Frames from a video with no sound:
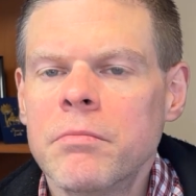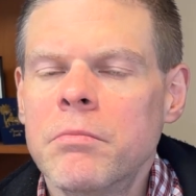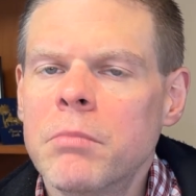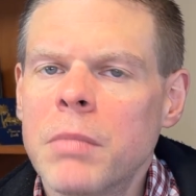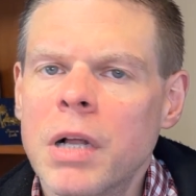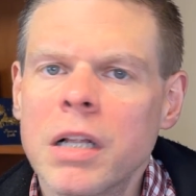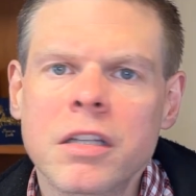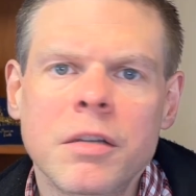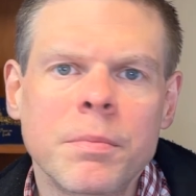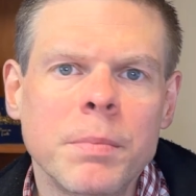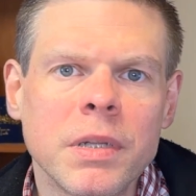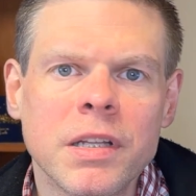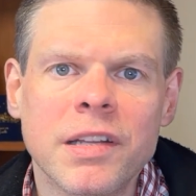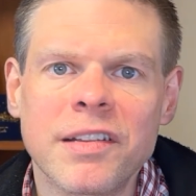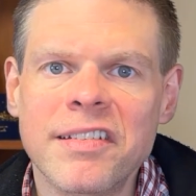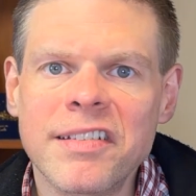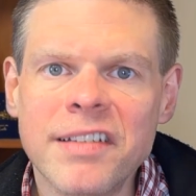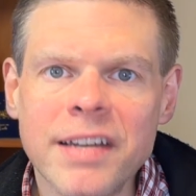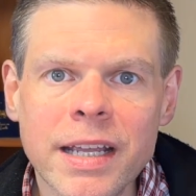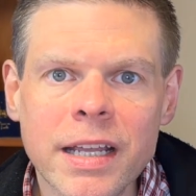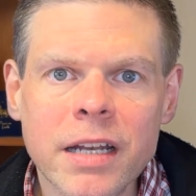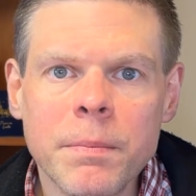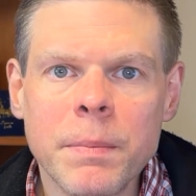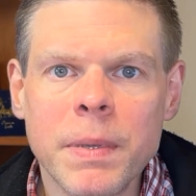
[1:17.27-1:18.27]
multiple
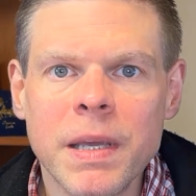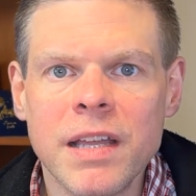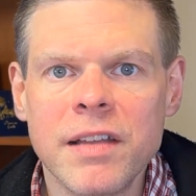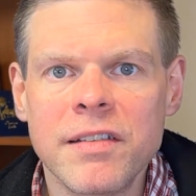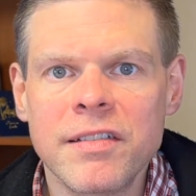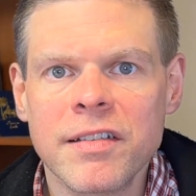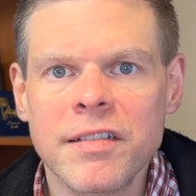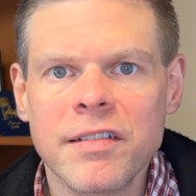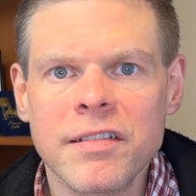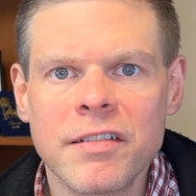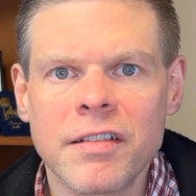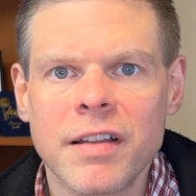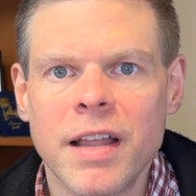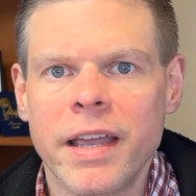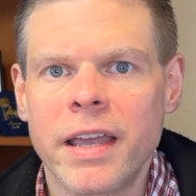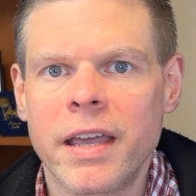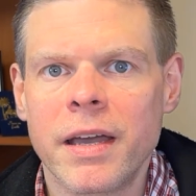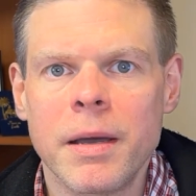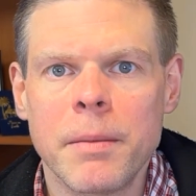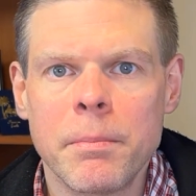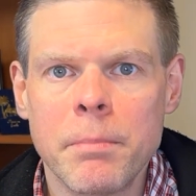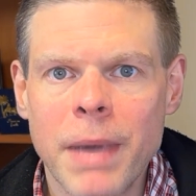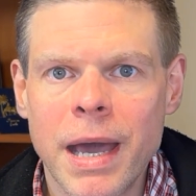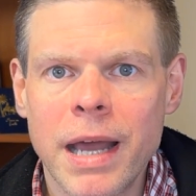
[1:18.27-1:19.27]
distinct pieces like
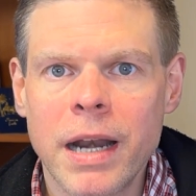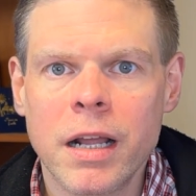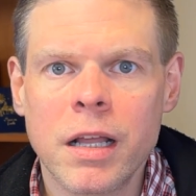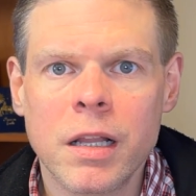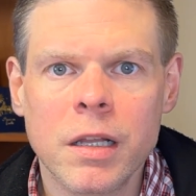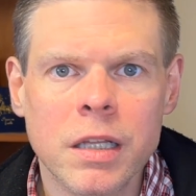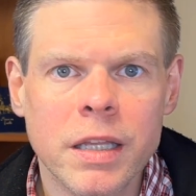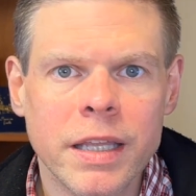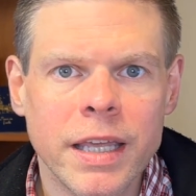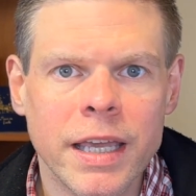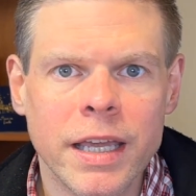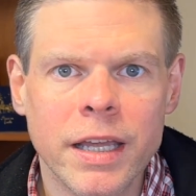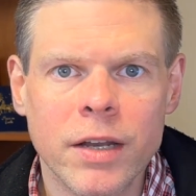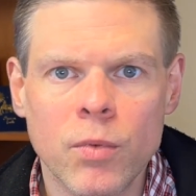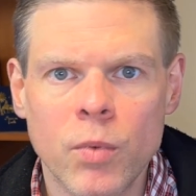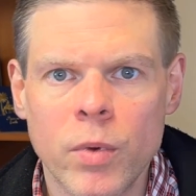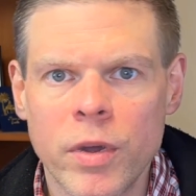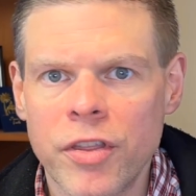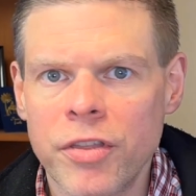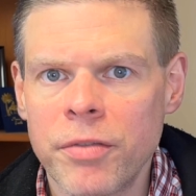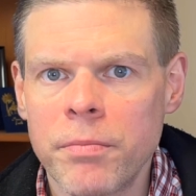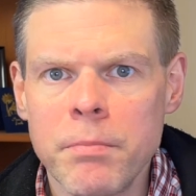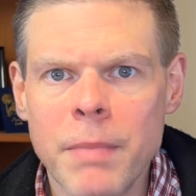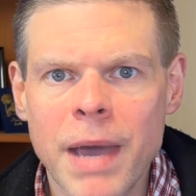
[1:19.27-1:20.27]
a medical kit
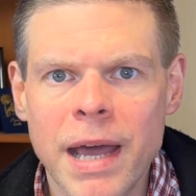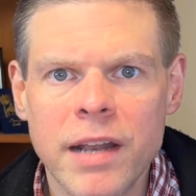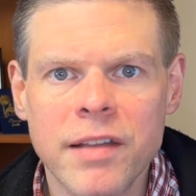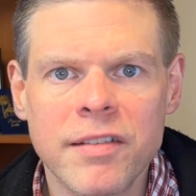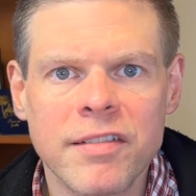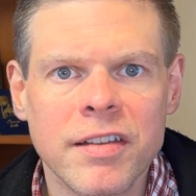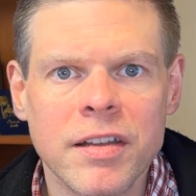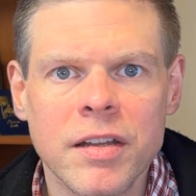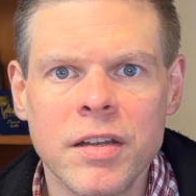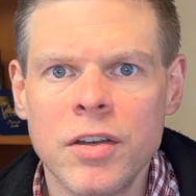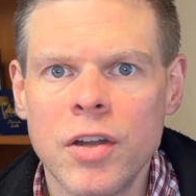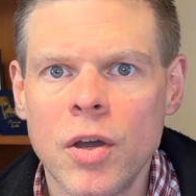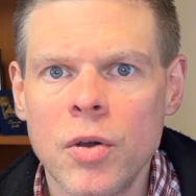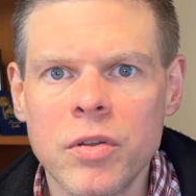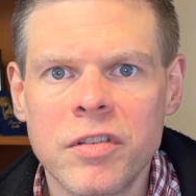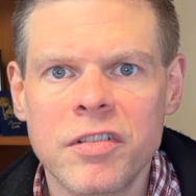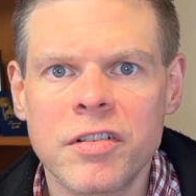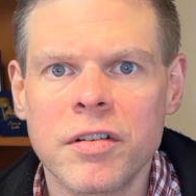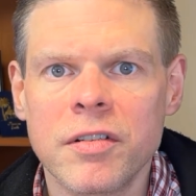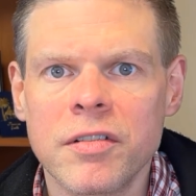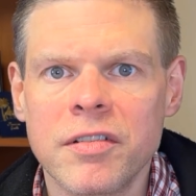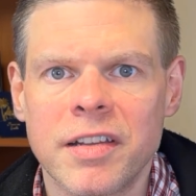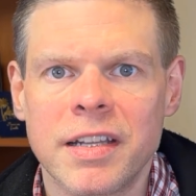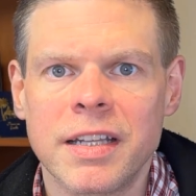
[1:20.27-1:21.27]
with medicine,
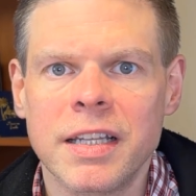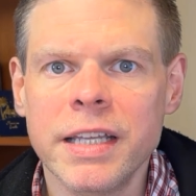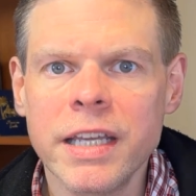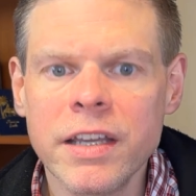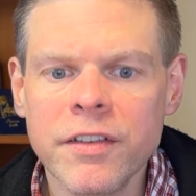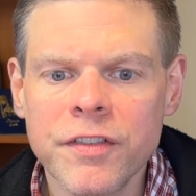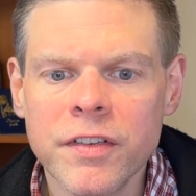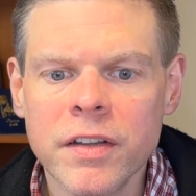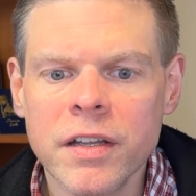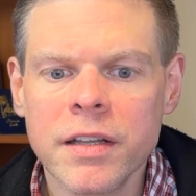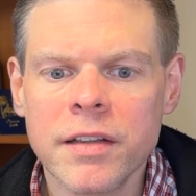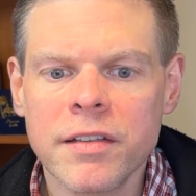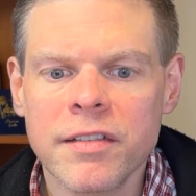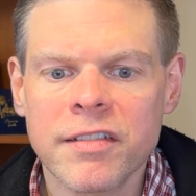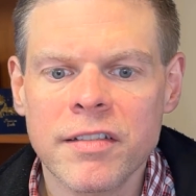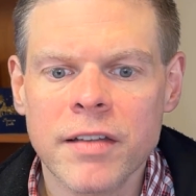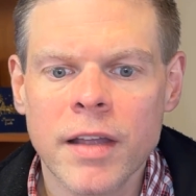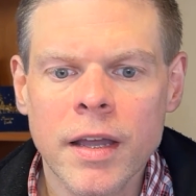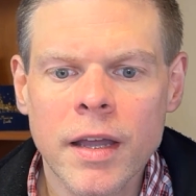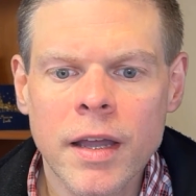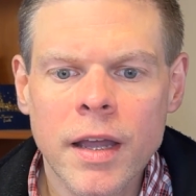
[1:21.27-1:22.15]
dosers, and leaflets,